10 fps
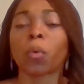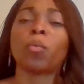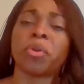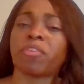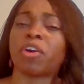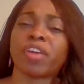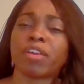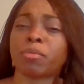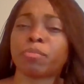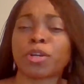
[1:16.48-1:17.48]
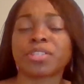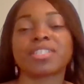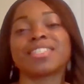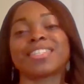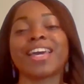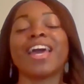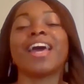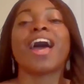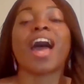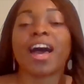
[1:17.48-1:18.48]
but one of our favorite persons,
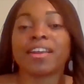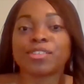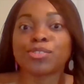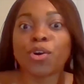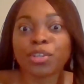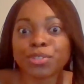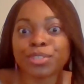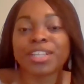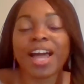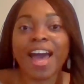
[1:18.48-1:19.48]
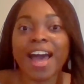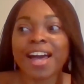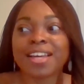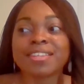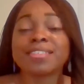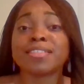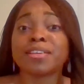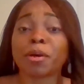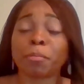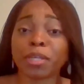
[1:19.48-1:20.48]
Aristotle, as
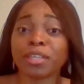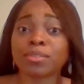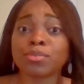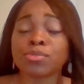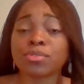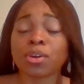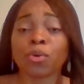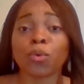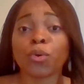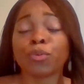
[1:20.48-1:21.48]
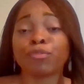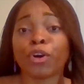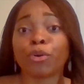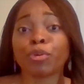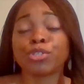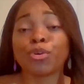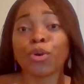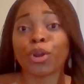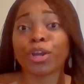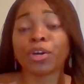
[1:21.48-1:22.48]
the appeals or
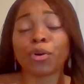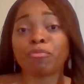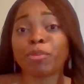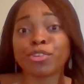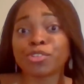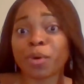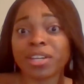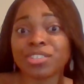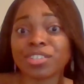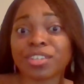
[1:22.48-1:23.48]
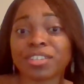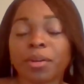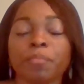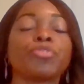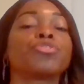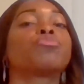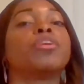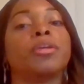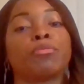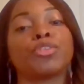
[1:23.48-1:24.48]
rhetoric of persuasion.
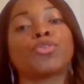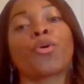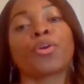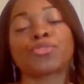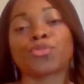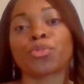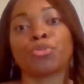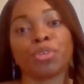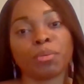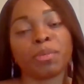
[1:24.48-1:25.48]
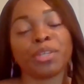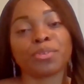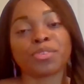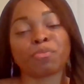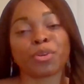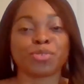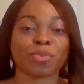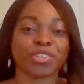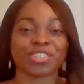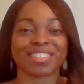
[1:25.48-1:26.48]
Three rhetorics or three appeals of
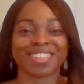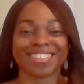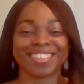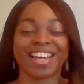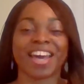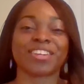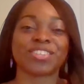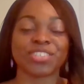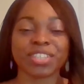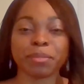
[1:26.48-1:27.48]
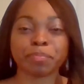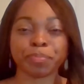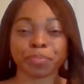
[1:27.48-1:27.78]
persuasion, actually.